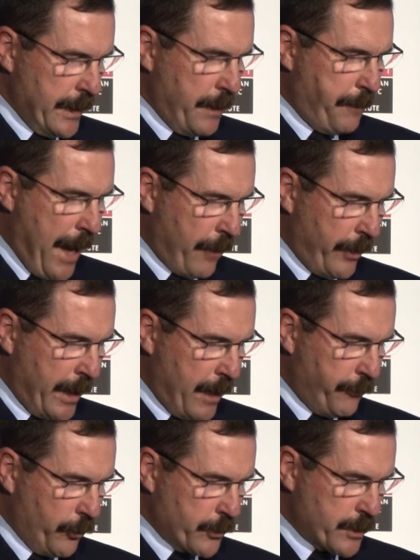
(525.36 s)
and empowering
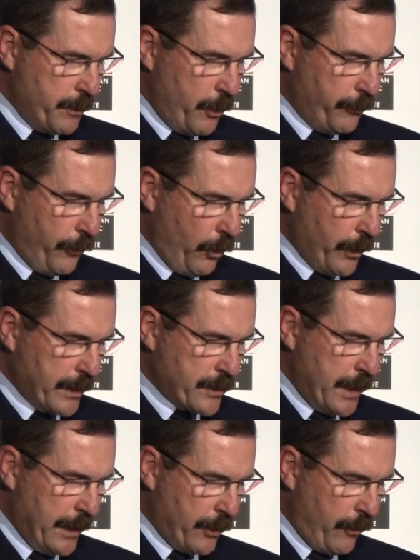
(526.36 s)
Air Force to move forward
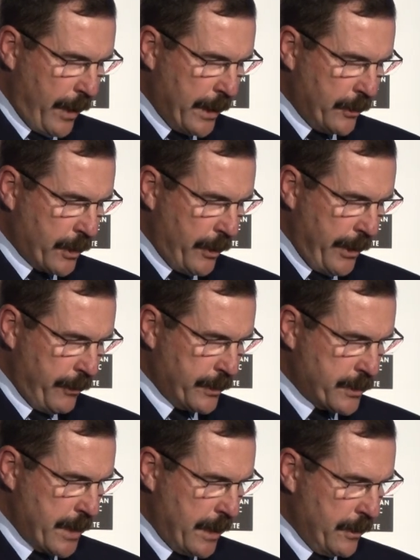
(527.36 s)
as an integrated,
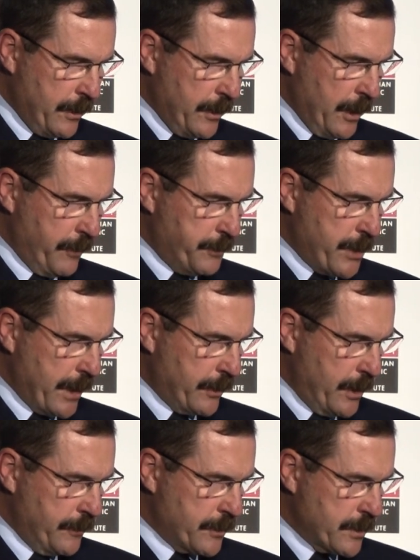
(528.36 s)
coherent set of
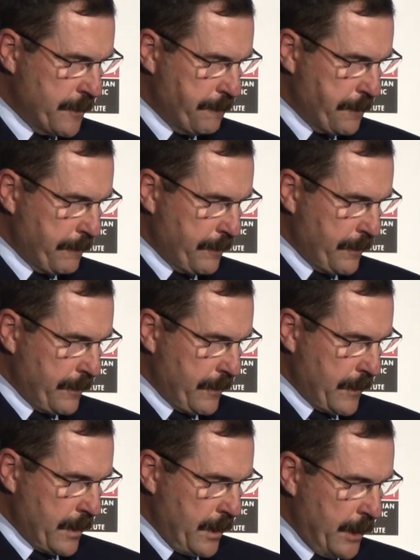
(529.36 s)
objectives
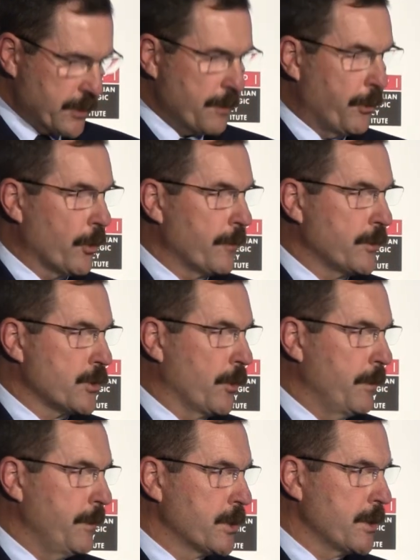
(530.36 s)
in support of the
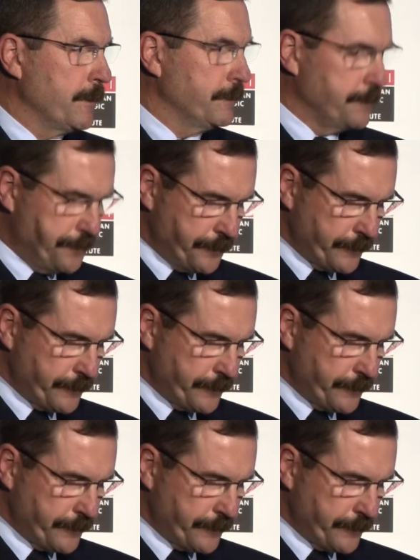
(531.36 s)
joint mission.